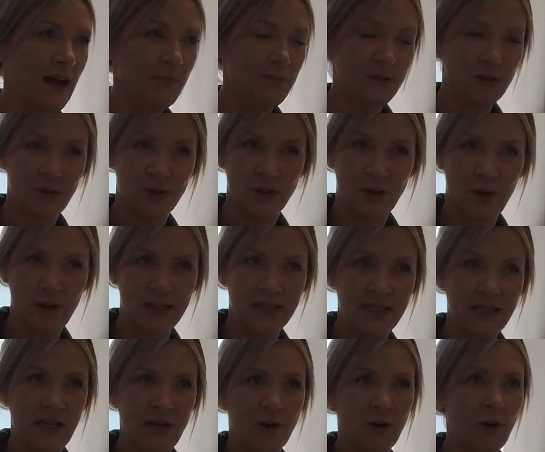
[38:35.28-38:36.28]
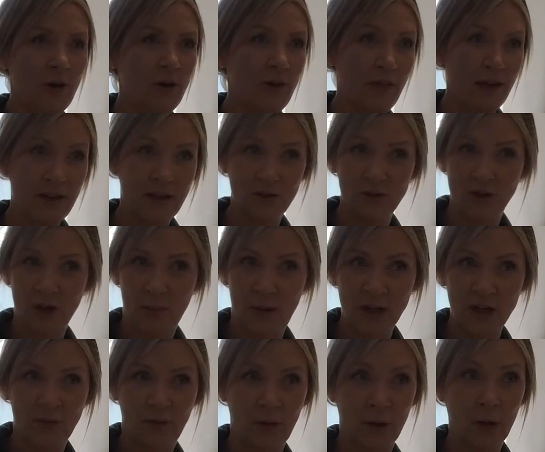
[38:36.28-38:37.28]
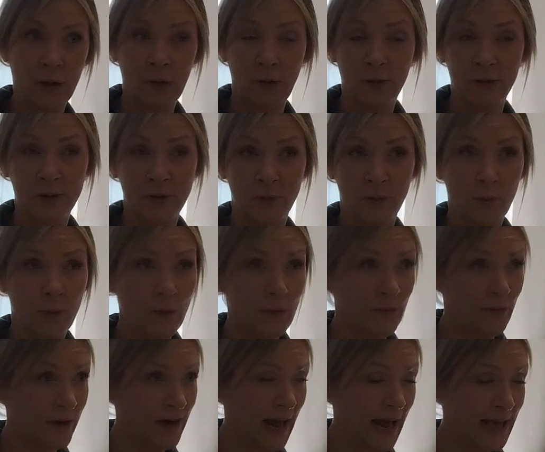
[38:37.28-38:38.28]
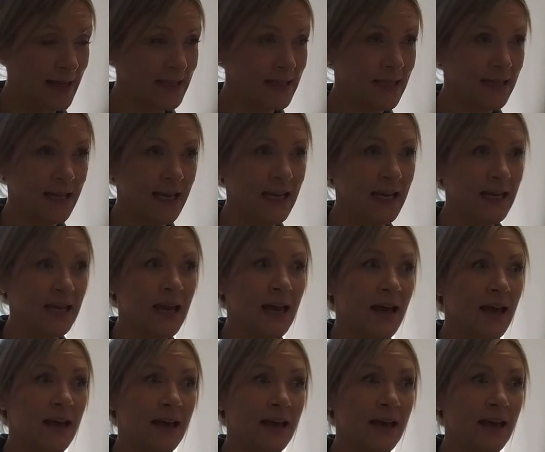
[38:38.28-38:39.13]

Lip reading: I'm so sorry to see you go. Thank you so much for your loyal support for Enhanced Cleaning.